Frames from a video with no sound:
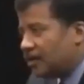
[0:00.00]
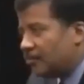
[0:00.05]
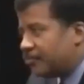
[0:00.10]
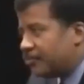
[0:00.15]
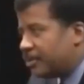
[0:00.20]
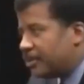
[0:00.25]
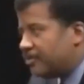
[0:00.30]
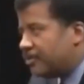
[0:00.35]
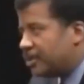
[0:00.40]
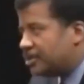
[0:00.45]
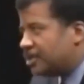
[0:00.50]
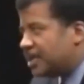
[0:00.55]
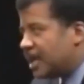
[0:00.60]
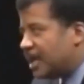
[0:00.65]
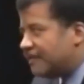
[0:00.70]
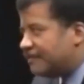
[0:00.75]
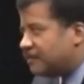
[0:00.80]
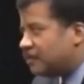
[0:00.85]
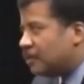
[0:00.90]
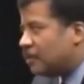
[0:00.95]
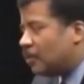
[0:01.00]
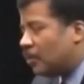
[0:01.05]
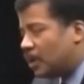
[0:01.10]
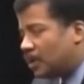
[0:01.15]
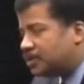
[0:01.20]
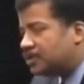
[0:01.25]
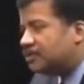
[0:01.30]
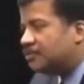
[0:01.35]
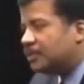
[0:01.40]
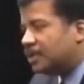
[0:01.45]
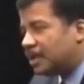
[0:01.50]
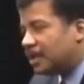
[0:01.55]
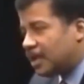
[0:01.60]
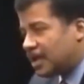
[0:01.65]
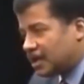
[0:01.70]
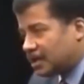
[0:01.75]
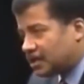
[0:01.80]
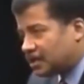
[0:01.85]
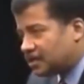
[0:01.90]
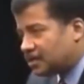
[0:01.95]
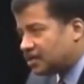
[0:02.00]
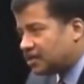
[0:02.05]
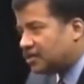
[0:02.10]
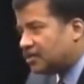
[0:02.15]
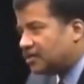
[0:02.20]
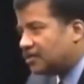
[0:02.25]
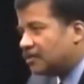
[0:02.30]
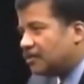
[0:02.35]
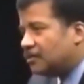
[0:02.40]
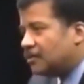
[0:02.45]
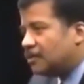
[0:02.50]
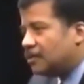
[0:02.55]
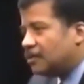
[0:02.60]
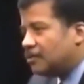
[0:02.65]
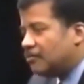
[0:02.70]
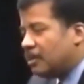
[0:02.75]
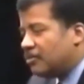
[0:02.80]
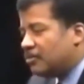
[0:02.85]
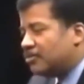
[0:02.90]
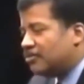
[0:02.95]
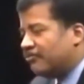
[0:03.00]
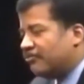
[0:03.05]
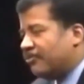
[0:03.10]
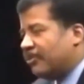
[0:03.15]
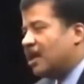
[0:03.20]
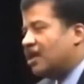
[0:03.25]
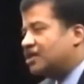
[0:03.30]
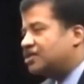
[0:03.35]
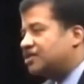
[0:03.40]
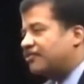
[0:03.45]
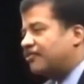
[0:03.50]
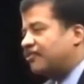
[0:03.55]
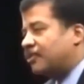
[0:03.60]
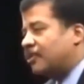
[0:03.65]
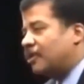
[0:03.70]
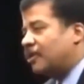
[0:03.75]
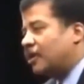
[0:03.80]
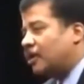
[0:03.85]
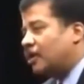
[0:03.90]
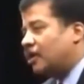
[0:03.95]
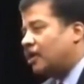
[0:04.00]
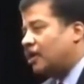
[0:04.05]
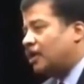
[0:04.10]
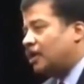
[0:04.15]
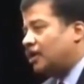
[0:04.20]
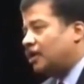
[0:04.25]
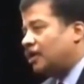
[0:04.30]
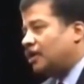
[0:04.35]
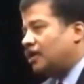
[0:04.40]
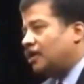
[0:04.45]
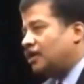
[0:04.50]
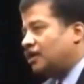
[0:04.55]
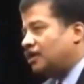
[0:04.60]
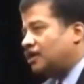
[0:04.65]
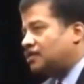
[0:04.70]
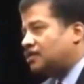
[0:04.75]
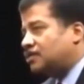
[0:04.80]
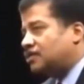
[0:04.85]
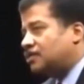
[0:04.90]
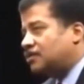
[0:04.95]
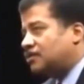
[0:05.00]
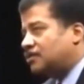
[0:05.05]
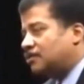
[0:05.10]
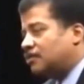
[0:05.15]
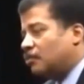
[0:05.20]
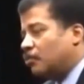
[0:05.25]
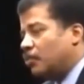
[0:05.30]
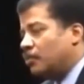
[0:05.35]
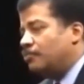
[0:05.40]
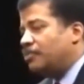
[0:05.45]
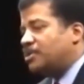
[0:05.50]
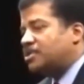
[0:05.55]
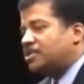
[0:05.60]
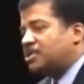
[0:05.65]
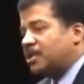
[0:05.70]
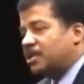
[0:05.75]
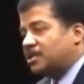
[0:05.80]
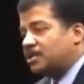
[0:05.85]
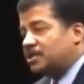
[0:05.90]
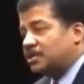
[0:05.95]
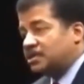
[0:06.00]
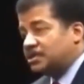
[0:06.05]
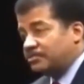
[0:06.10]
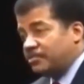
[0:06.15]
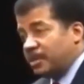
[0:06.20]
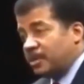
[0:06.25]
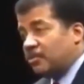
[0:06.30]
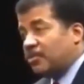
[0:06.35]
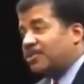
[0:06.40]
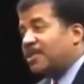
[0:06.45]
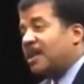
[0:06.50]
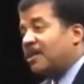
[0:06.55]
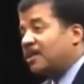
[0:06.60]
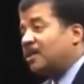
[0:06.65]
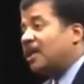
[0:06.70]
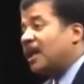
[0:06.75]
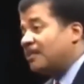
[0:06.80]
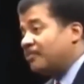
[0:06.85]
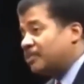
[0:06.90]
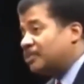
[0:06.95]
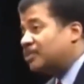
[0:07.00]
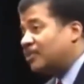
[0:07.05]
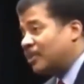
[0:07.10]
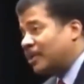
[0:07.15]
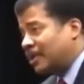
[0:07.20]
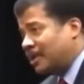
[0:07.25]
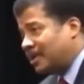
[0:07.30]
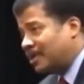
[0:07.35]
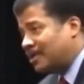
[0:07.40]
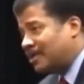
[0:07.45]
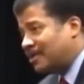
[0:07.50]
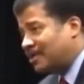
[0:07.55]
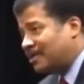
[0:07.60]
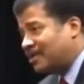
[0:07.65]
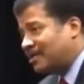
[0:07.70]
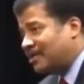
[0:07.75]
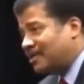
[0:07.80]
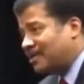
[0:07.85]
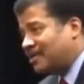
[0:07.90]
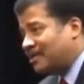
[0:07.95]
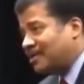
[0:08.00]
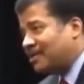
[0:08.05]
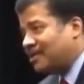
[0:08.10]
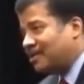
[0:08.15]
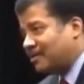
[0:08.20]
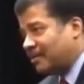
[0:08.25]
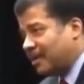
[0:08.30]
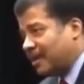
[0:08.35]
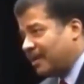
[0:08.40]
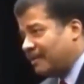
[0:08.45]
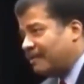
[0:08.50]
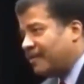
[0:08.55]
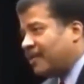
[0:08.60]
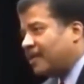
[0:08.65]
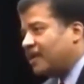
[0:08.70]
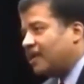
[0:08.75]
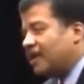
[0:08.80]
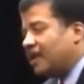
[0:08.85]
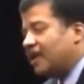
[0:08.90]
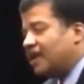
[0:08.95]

Uh, pretty much after quantum mechanics, remember the philosopher is the would-be scientist but without a laboratory, right?